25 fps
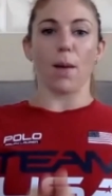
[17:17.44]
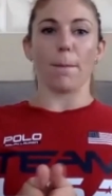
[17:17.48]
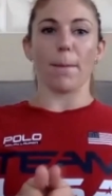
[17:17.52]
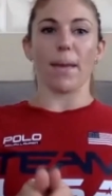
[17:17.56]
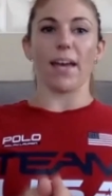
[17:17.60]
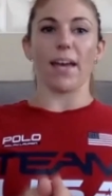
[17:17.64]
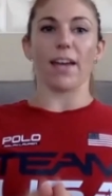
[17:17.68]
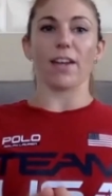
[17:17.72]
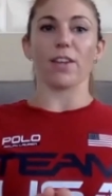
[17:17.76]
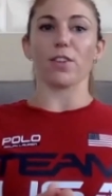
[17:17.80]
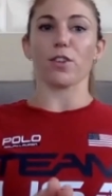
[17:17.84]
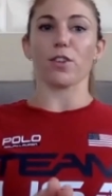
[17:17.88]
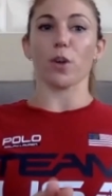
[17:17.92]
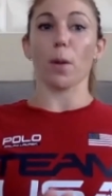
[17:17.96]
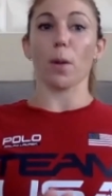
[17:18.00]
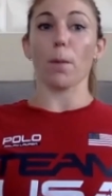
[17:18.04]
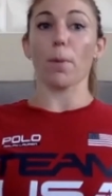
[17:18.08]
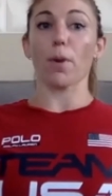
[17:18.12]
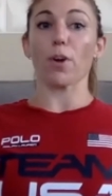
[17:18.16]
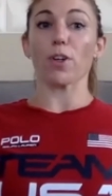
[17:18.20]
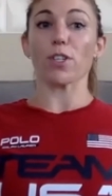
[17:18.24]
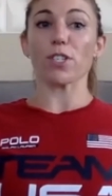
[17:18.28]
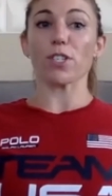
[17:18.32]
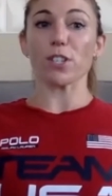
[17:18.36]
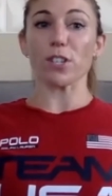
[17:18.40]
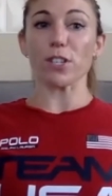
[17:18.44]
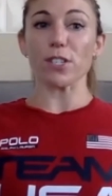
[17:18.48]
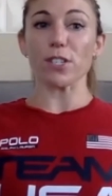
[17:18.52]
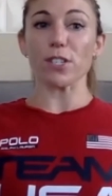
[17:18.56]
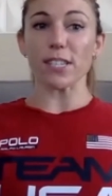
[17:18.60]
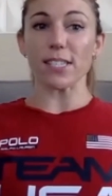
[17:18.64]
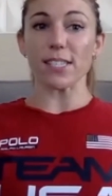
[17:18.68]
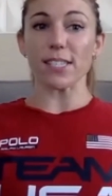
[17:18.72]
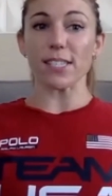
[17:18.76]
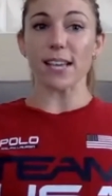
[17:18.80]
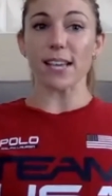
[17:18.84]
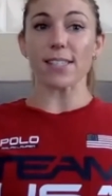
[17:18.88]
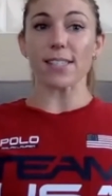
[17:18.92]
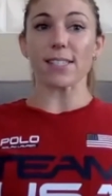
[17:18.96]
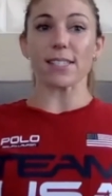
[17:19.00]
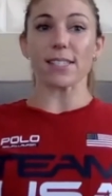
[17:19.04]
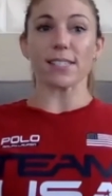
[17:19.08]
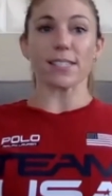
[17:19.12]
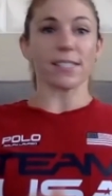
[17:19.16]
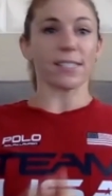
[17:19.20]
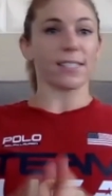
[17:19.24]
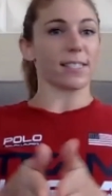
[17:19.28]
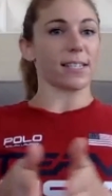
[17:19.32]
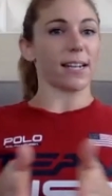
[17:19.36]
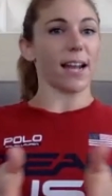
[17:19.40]
and personal
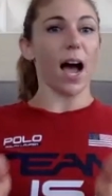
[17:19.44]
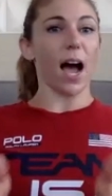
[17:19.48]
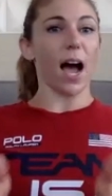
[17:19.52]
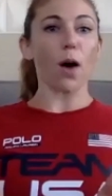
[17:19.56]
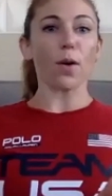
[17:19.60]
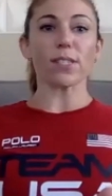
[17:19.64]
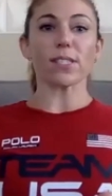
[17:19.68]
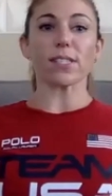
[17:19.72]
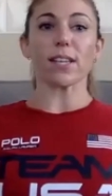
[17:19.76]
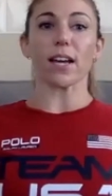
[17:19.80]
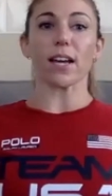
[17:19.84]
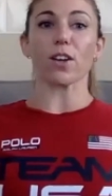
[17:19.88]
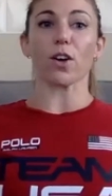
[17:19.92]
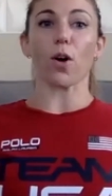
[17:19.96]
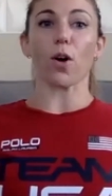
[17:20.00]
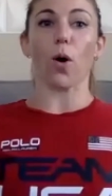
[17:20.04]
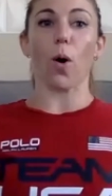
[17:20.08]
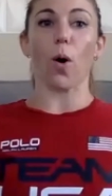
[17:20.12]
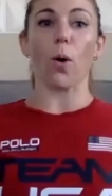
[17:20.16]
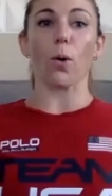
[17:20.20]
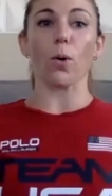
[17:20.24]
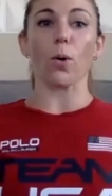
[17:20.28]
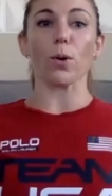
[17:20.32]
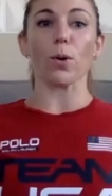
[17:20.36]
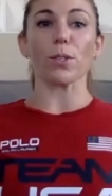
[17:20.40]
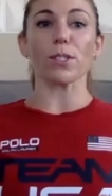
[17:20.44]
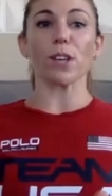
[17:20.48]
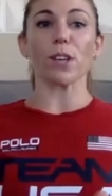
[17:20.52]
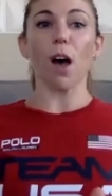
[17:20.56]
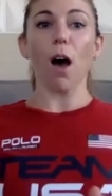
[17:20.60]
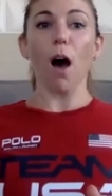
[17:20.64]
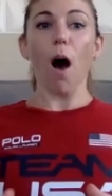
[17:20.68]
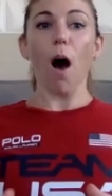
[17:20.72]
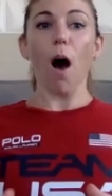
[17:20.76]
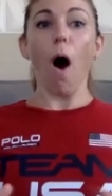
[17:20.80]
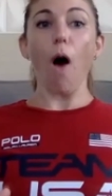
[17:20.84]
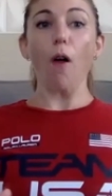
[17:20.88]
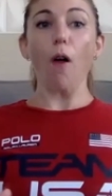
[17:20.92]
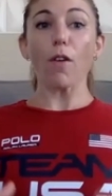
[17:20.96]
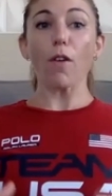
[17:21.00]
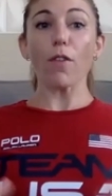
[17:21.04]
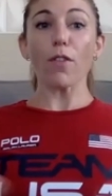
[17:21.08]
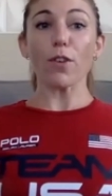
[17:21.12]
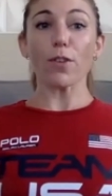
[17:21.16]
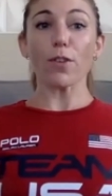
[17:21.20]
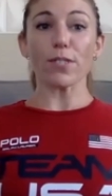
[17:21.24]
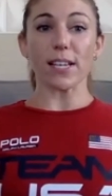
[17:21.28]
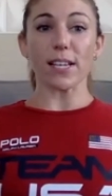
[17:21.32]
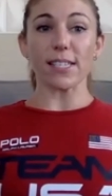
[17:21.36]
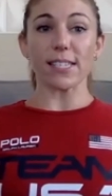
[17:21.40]
successes and how to set goals. All of
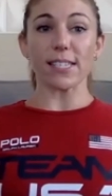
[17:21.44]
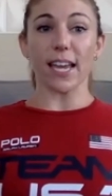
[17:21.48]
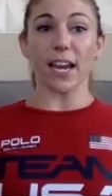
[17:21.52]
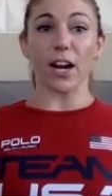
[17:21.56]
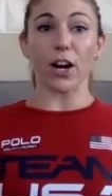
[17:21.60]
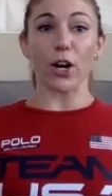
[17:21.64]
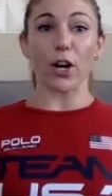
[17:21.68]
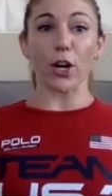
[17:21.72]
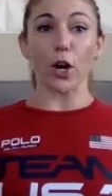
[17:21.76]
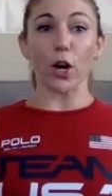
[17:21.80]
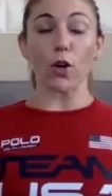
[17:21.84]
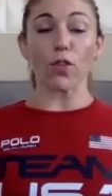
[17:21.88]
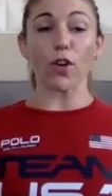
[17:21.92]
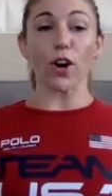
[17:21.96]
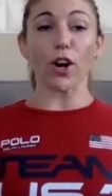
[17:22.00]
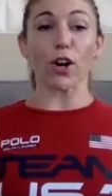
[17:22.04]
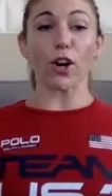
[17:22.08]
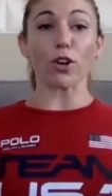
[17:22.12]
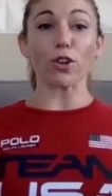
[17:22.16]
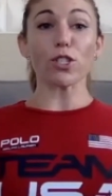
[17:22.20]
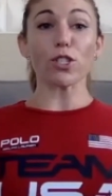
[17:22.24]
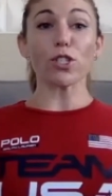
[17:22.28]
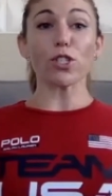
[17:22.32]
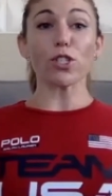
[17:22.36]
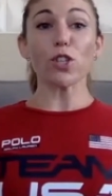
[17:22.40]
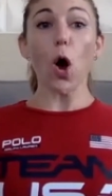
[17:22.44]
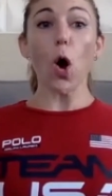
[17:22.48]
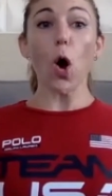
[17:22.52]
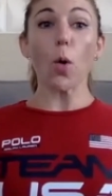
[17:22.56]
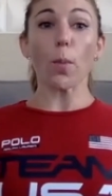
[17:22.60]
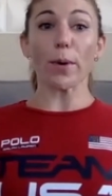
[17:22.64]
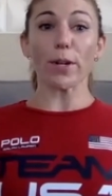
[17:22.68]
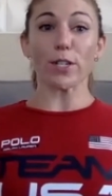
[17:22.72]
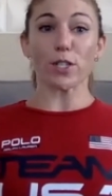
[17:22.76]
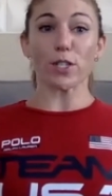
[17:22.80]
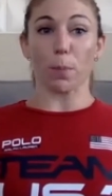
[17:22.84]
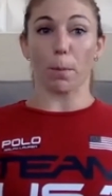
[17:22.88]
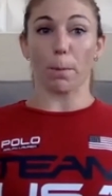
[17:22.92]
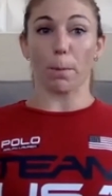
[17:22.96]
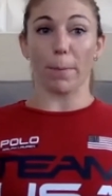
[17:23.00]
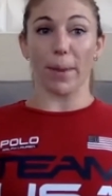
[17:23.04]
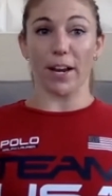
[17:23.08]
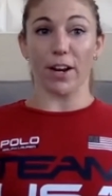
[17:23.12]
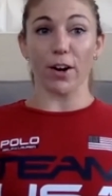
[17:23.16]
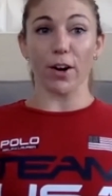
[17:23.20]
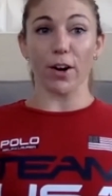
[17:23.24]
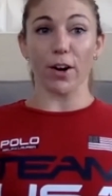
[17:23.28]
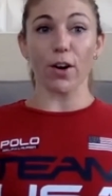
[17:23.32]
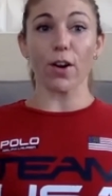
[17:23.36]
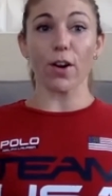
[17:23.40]
those things carry over and are so much
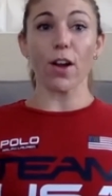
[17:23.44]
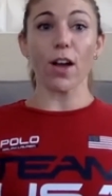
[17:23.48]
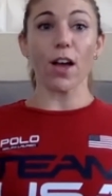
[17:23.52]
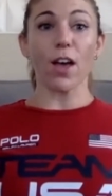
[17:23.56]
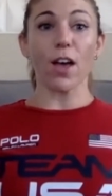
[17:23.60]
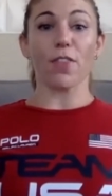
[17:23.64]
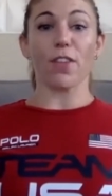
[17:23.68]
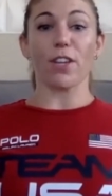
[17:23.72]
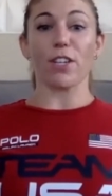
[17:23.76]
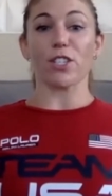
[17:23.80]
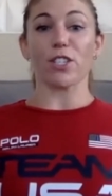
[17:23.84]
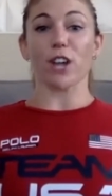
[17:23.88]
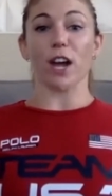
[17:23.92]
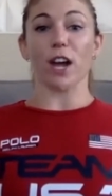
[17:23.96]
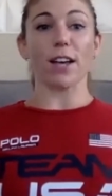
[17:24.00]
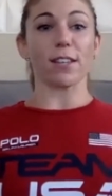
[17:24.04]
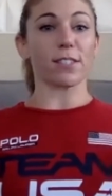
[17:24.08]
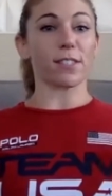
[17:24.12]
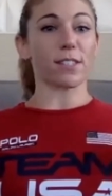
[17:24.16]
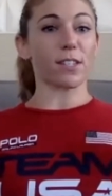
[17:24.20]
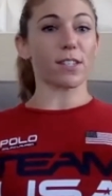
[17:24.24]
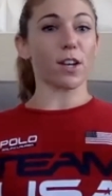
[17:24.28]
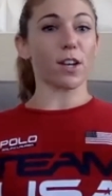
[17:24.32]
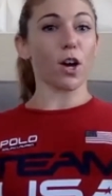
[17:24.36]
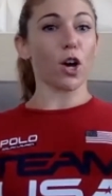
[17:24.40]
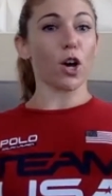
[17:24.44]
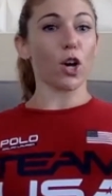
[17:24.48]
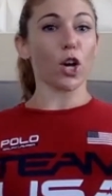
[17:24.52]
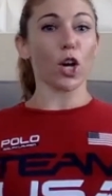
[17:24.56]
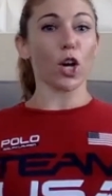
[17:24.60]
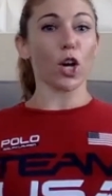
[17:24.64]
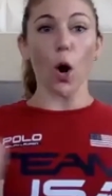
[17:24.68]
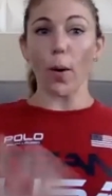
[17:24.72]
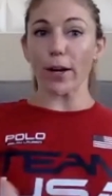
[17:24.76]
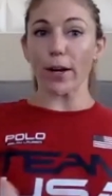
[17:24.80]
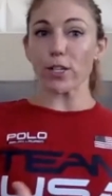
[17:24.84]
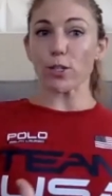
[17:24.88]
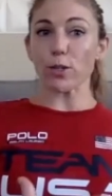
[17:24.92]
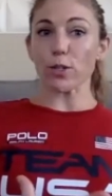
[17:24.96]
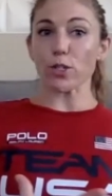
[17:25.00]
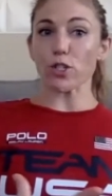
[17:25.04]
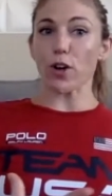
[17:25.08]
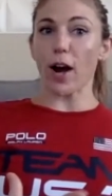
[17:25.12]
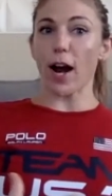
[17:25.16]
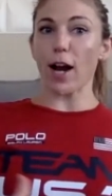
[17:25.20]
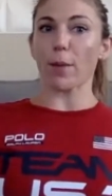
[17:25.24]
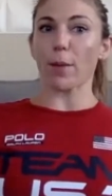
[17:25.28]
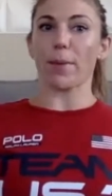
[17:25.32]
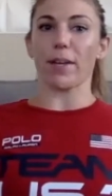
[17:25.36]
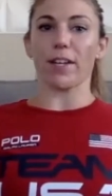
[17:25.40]
bigger than just going to a
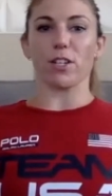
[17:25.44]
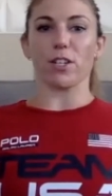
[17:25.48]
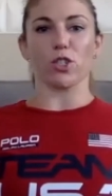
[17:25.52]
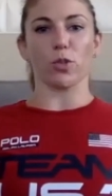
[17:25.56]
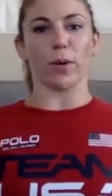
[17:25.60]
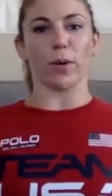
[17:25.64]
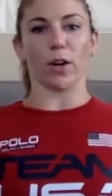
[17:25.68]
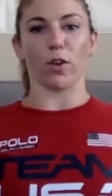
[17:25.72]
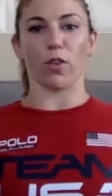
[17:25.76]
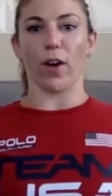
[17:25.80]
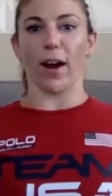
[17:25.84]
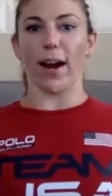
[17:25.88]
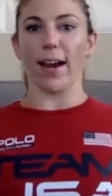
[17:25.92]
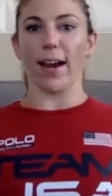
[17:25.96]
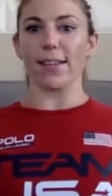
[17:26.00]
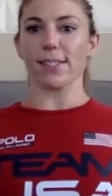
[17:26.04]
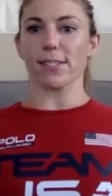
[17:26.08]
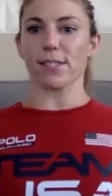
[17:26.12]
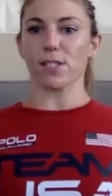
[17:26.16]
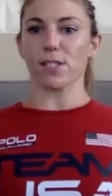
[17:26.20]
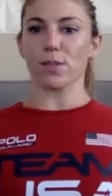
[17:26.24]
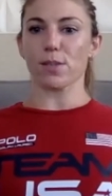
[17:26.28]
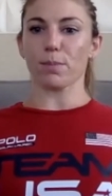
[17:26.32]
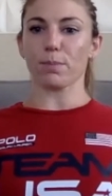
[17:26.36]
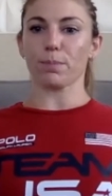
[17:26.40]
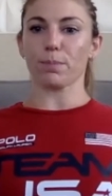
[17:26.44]
track meet and doing a race.